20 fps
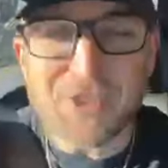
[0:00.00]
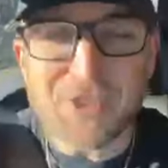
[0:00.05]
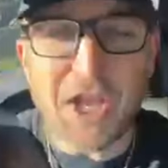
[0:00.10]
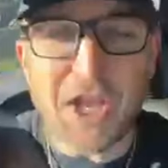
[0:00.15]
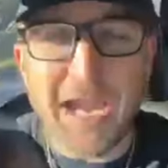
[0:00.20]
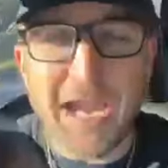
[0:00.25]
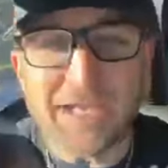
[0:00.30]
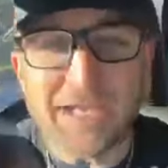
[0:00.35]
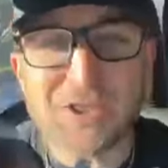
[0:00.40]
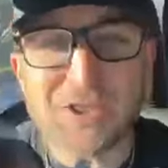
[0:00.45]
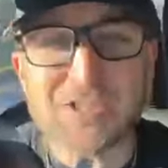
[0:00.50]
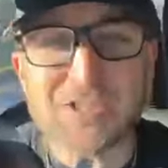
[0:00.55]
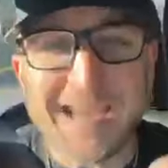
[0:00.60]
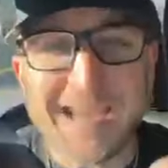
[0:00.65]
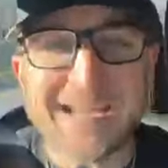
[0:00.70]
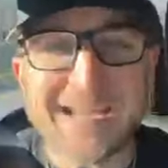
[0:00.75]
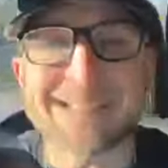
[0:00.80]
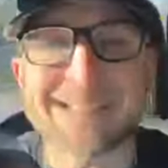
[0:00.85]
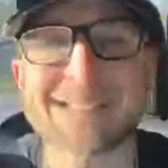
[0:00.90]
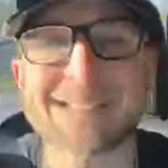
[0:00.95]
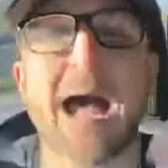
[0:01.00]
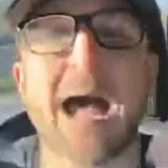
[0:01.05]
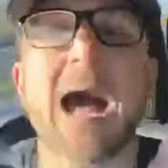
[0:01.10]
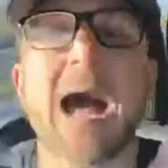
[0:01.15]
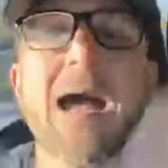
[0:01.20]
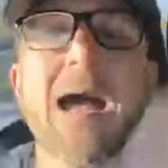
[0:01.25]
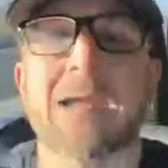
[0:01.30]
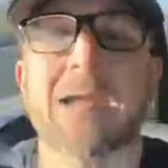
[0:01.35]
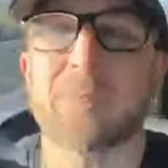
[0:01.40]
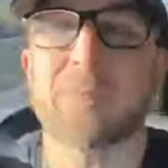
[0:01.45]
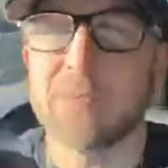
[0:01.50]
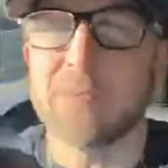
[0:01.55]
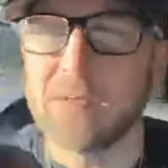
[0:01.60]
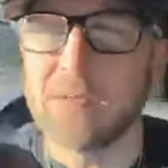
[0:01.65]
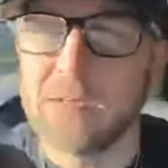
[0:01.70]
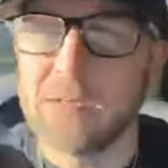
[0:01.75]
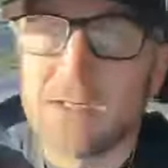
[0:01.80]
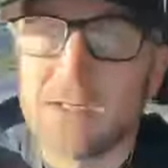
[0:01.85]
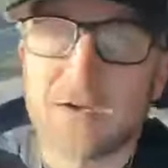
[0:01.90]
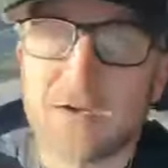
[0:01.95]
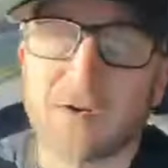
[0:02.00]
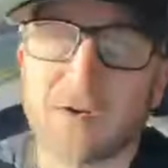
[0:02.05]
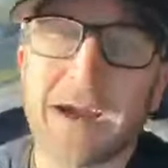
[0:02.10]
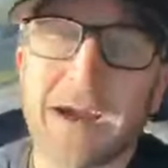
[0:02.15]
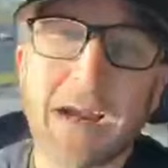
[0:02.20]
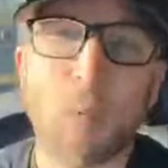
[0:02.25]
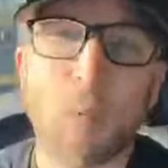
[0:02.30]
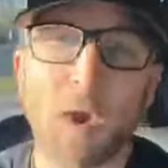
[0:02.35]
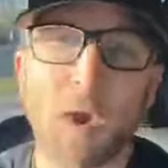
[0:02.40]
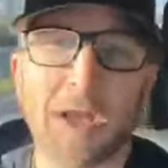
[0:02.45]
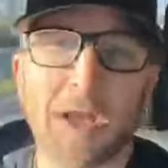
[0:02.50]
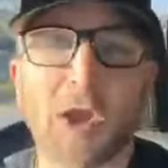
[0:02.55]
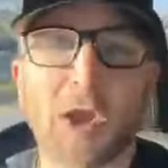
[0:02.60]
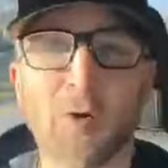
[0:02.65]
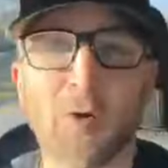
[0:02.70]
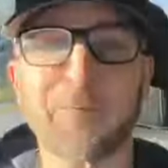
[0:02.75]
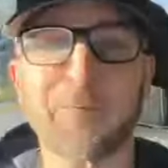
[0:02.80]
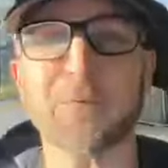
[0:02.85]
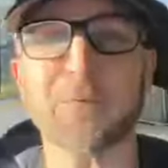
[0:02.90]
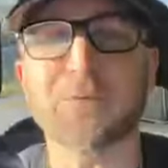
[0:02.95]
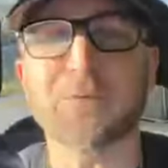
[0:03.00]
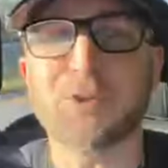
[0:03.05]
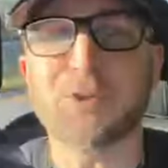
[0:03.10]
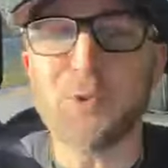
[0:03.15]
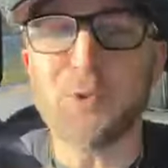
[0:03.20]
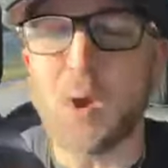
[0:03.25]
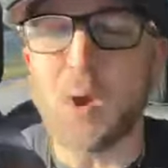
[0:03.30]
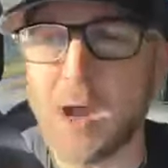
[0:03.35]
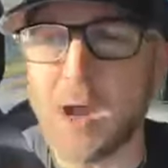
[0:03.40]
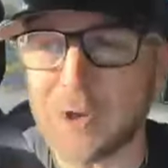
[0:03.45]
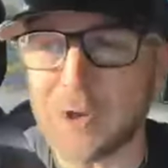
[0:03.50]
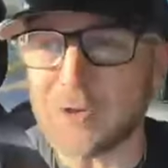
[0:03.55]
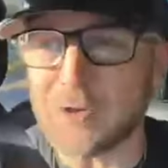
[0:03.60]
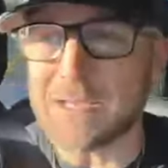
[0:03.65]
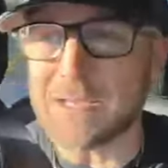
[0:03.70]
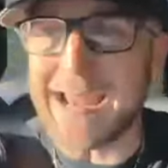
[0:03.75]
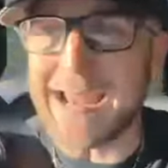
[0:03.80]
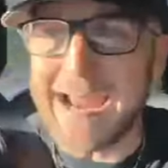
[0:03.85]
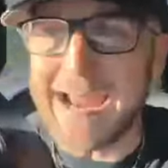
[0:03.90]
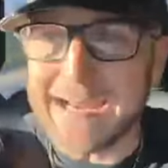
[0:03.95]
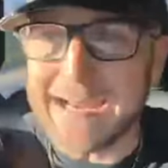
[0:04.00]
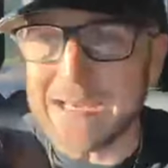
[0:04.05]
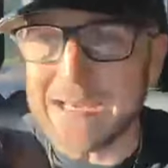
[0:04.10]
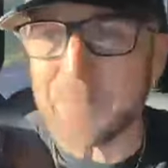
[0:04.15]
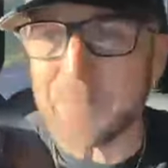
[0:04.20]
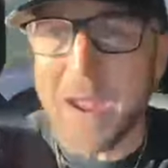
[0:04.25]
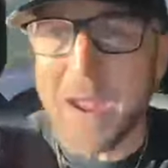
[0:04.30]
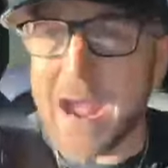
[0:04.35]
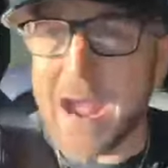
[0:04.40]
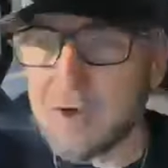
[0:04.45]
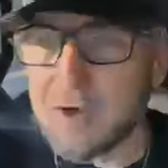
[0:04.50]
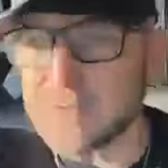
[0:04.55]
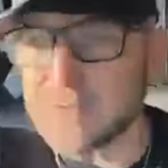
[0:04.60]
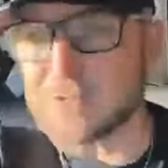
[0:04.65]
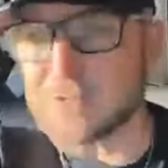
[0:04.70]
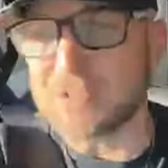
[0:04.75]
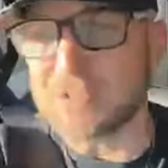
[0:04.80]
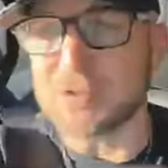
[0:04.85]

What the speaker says: change takes time, right? I want to go from 280 pounds